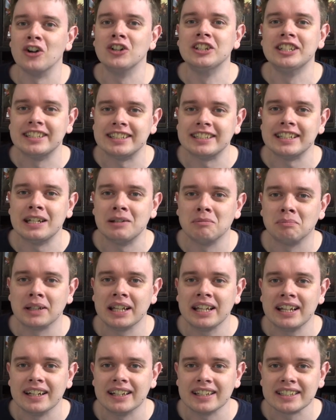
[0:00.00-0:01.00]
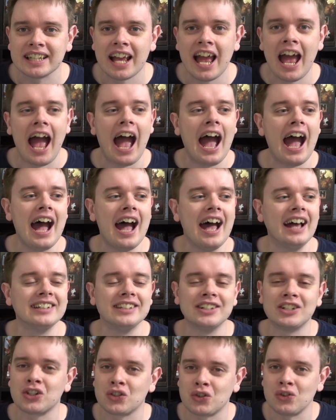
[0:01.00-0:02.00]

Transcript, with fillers: unseen players and